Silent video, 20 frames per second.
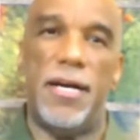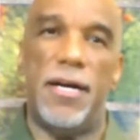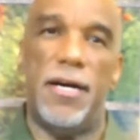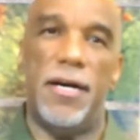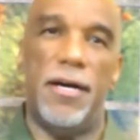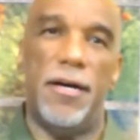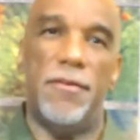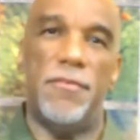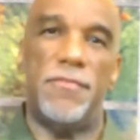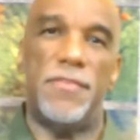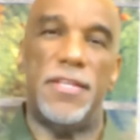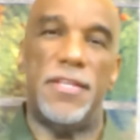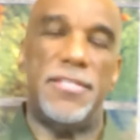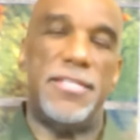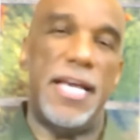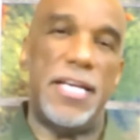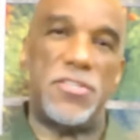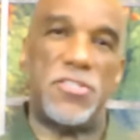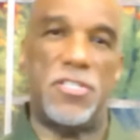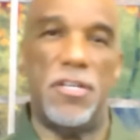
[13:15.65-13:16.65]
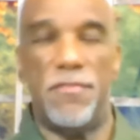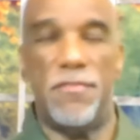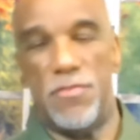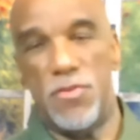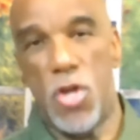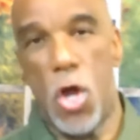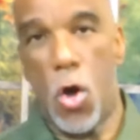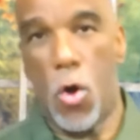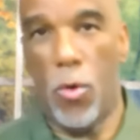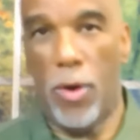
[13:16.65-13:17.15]
of the test of
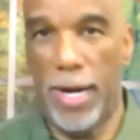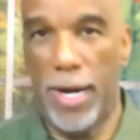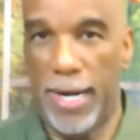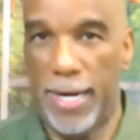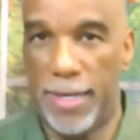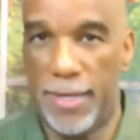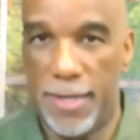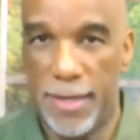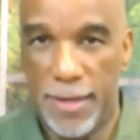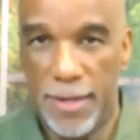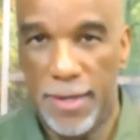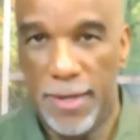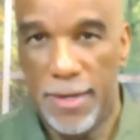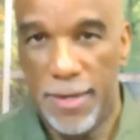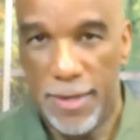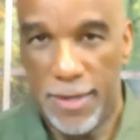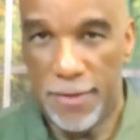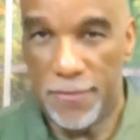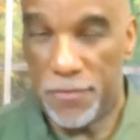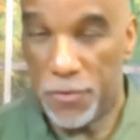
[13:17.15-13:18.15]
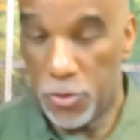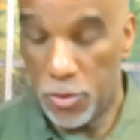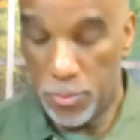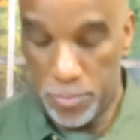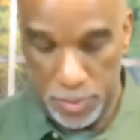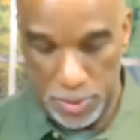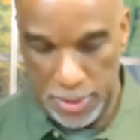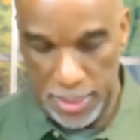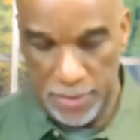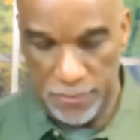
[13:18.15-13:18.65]
knowing if you're a
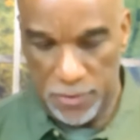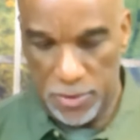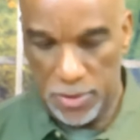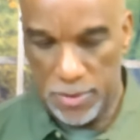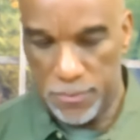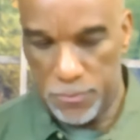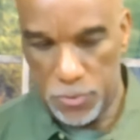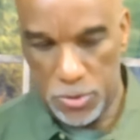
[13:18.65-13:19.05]
believer.